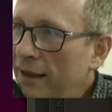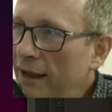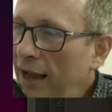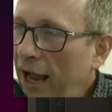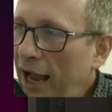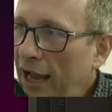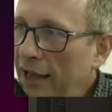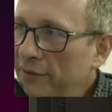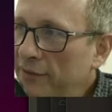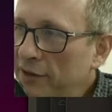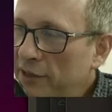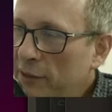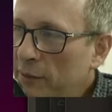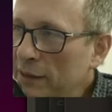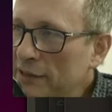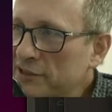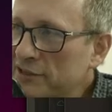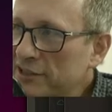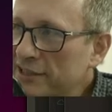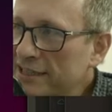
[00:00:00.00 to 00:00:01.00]
uh, the
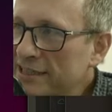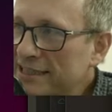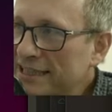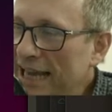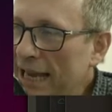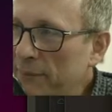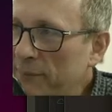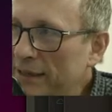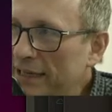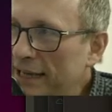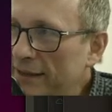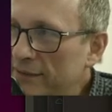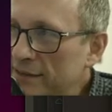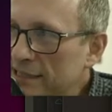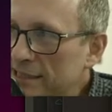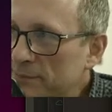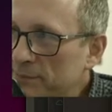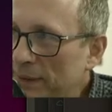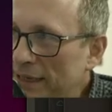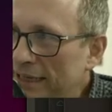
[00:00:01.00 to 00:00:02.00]
question is can we get the
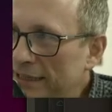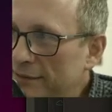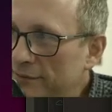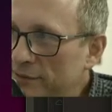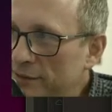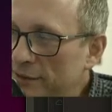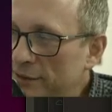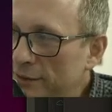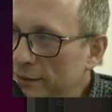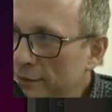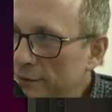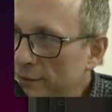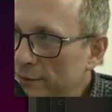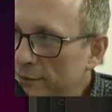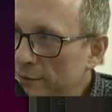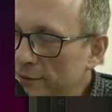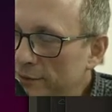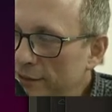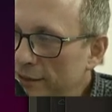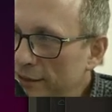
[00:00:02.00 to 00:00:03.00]
speed of the
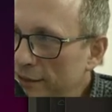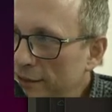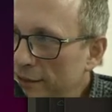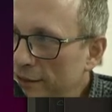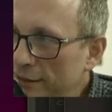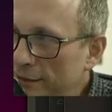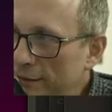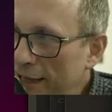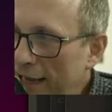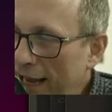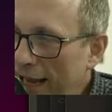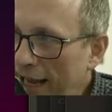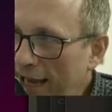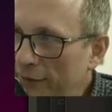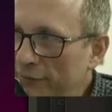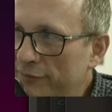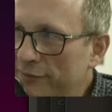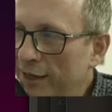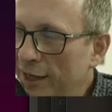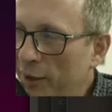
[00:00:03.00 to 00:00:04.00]
the
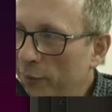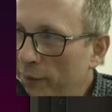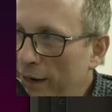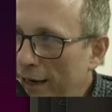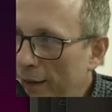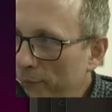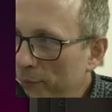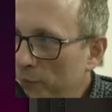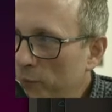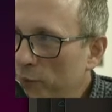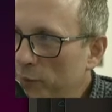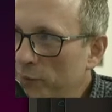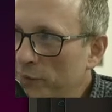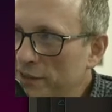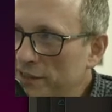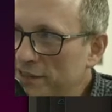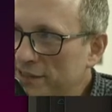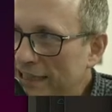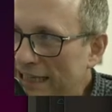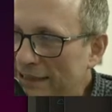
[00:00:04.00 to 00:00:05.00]
airflow up or the
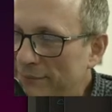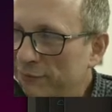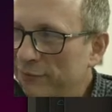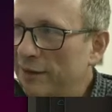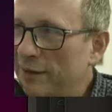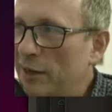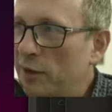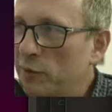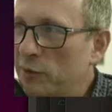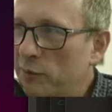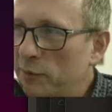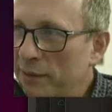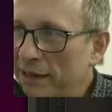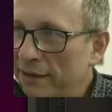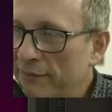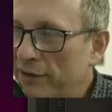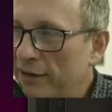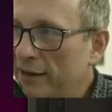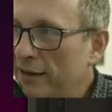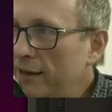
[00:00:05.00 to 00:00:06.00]
steam flow or
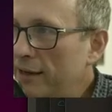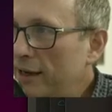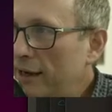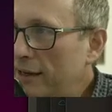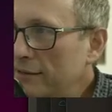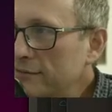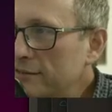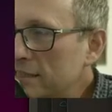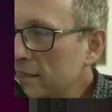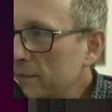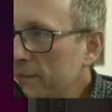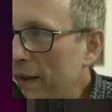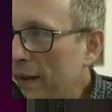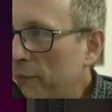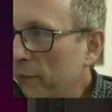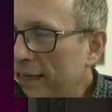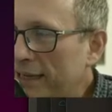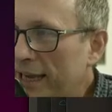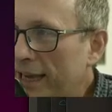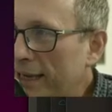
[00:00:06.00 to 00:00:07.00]
whatever i suspect
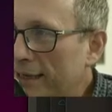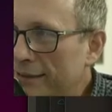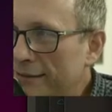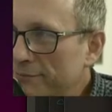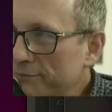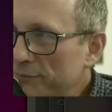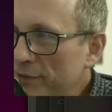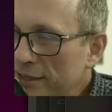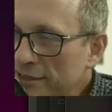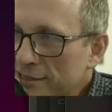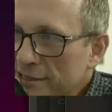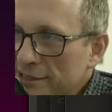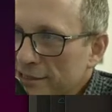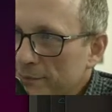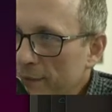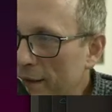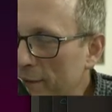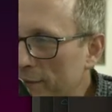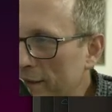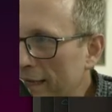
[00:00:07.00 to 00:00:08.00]
we can i
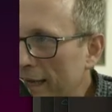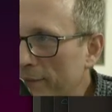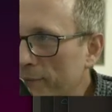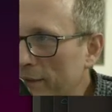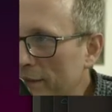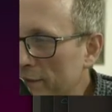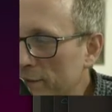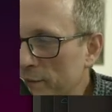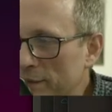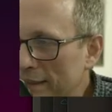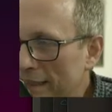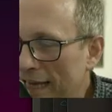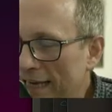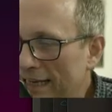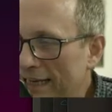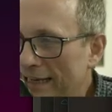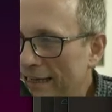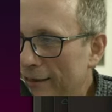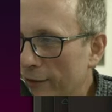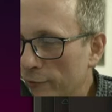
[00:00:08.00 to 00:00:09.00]
suspect we can because we get
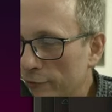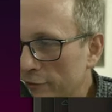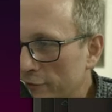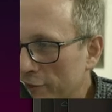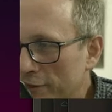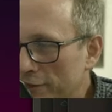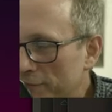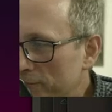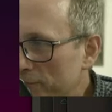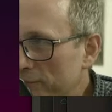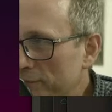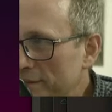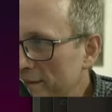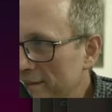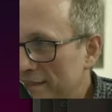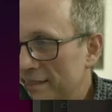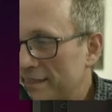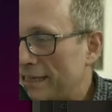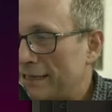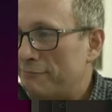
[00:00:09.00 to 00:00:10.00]
it in ultra it's
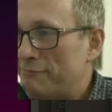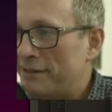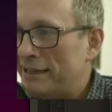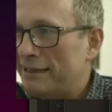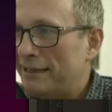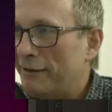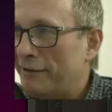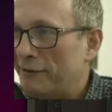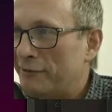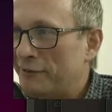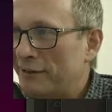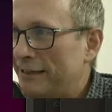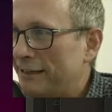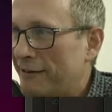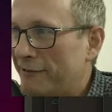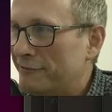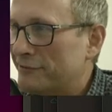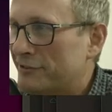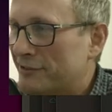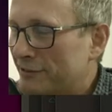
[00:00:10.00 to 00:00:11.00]
the same thing going on in
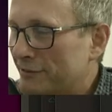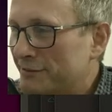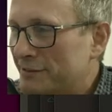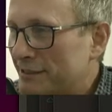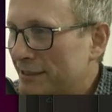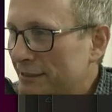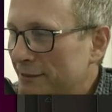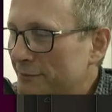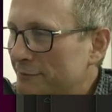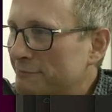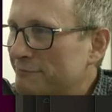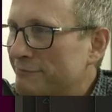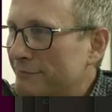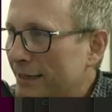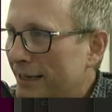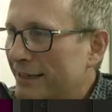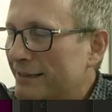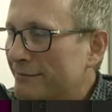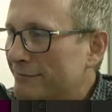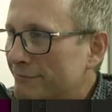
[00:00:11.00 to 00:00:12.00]
ultra so
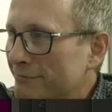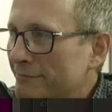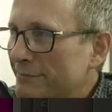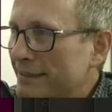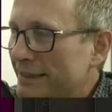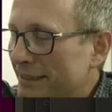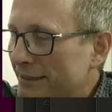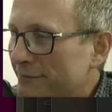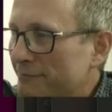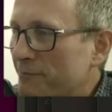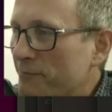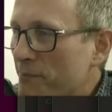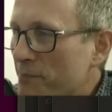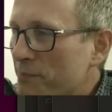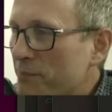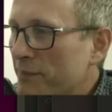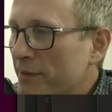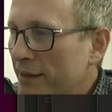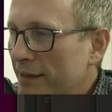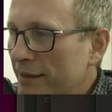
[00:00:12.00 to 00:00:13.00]
like you know
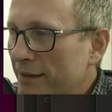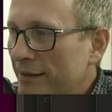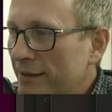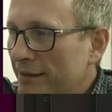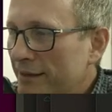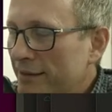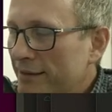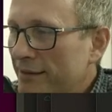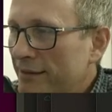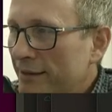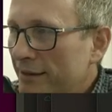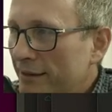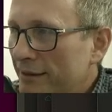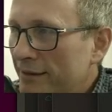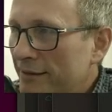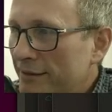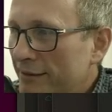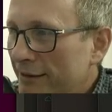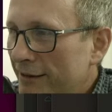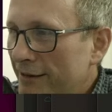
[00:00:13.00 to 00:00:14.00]

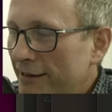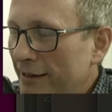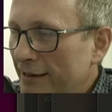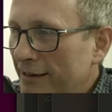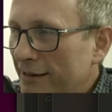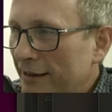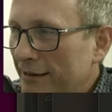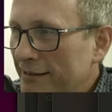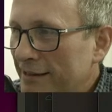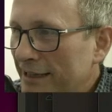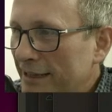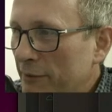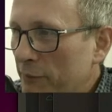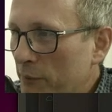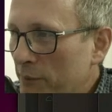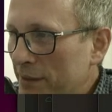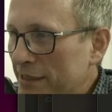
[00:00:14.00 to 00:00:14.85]
i i, I think it would be